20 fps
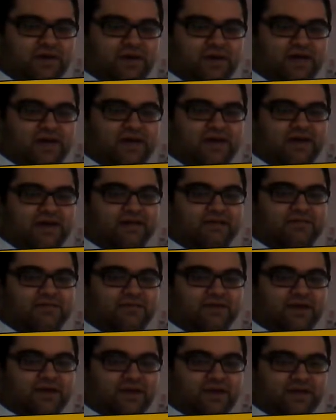and
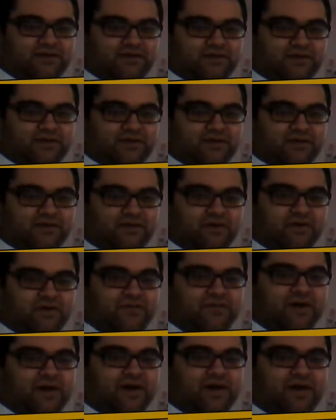the letter
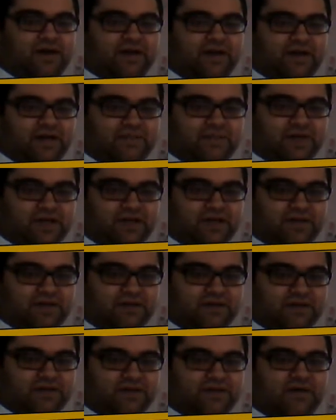of Alec
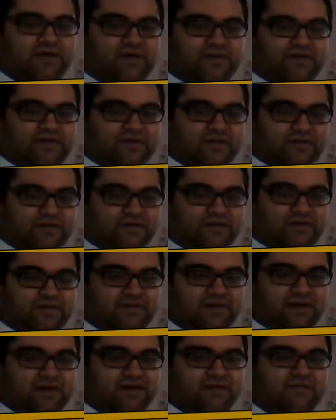Lipkind sent
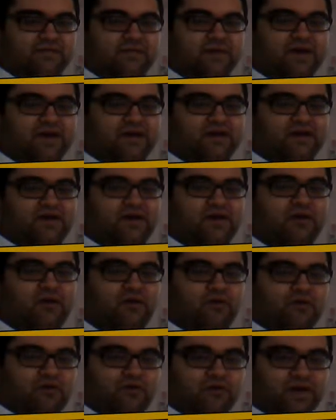at my
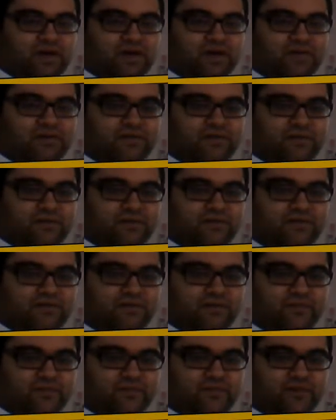old lawyer
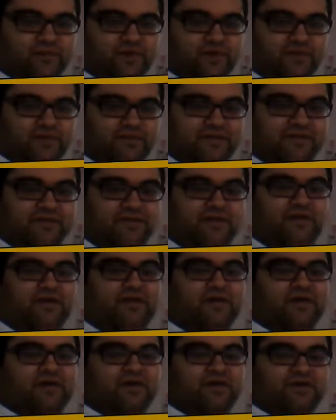from France,
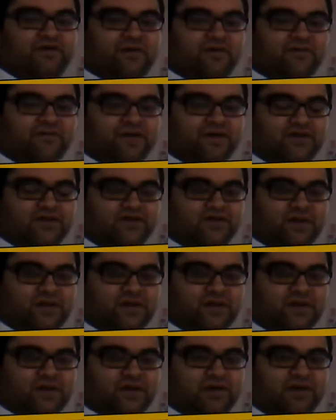Stephane
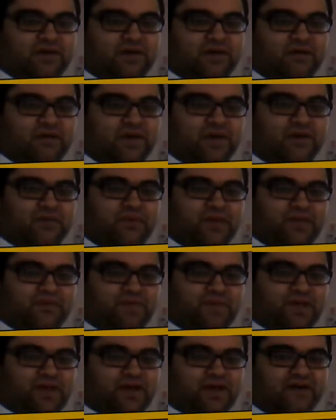Drai, will quit
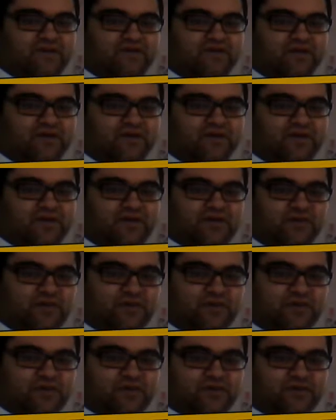me after this
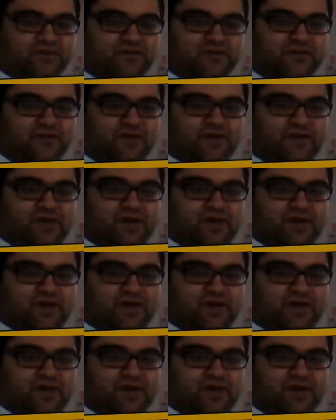response.